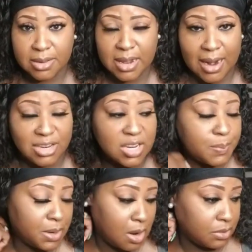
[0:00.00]
that I just
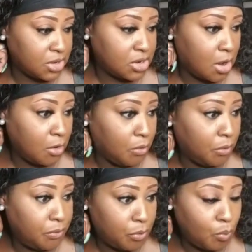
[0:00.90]
put on the
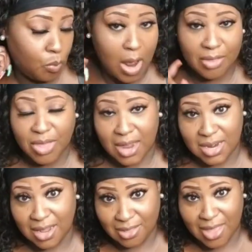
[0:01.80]
stove after I
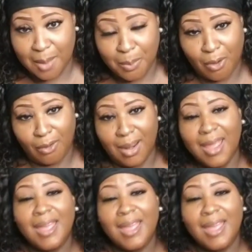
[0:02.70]
did that part,